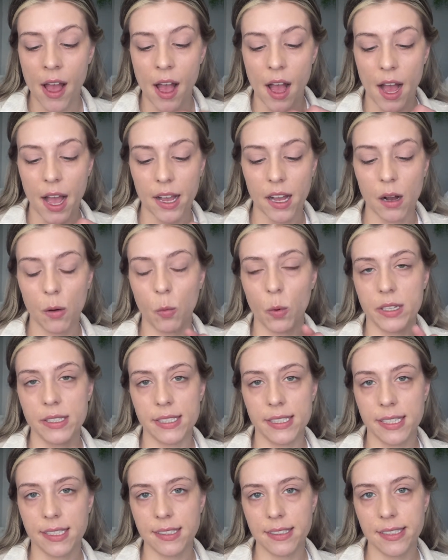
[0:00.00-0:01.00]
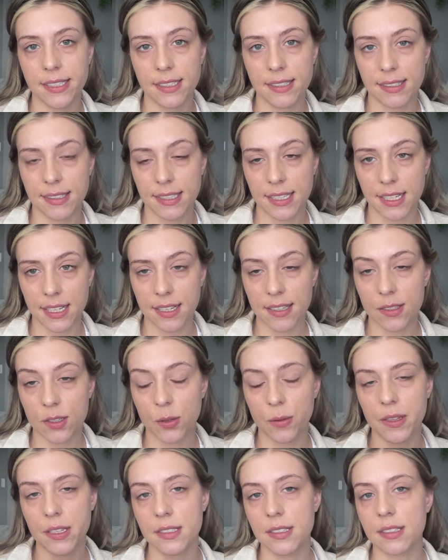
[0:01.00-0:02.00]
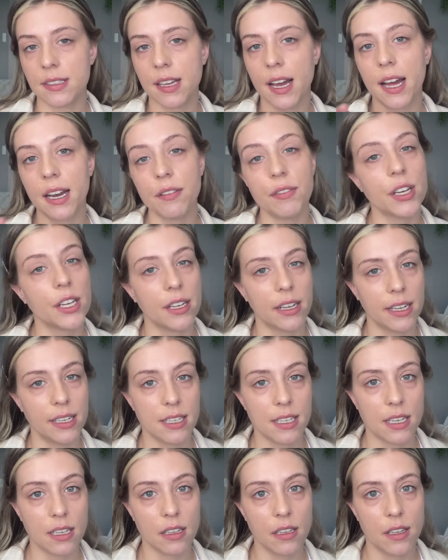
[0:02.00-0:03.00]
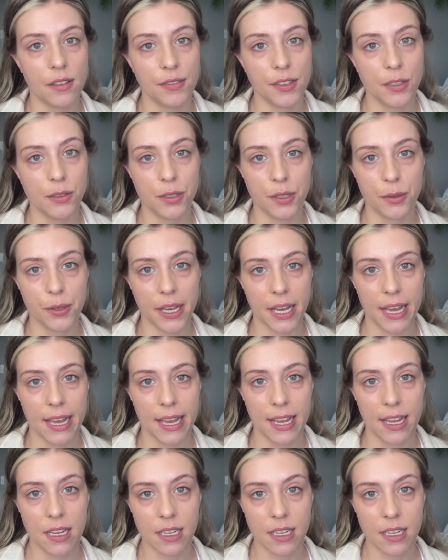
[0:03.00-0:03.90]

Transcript: I got 160C, so this is kind of a good idea if you do get a